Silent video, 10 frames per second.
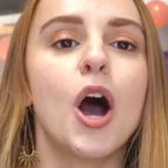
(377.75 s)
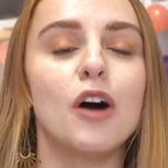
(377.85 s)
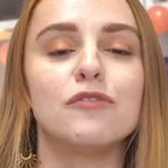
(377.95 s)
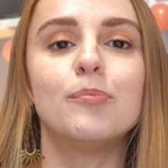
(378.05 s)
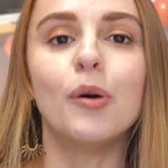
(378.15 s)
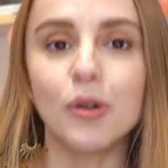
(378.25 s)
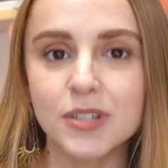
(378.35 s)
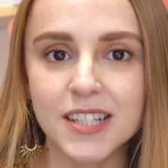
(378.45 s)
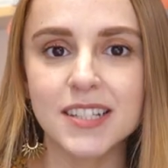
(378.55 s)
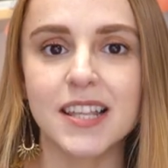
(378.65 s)
of
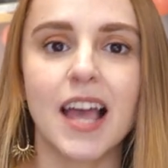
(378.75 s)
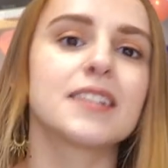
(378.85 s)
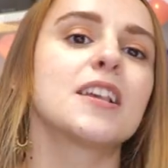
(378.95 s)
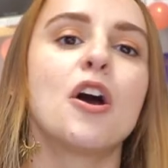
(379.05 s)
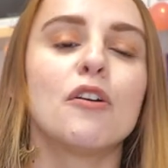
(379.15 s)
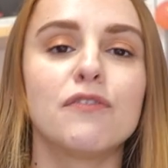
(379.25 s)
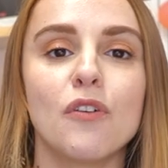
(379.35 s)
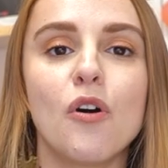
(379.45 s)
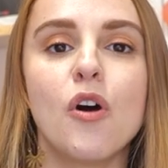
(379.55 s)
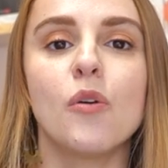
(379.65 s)
pausing sex
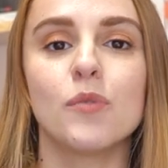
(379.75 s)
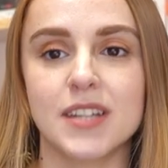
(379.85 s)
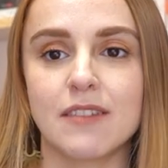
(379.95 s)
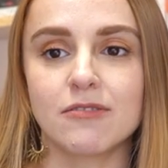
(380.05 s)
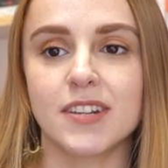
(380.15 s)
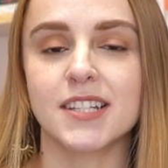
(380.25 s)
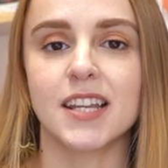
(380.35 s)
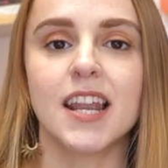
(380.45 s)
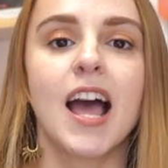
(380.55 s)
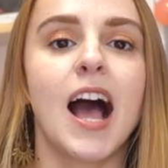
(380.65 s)
for whatever
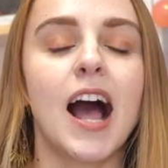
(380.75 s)
reason.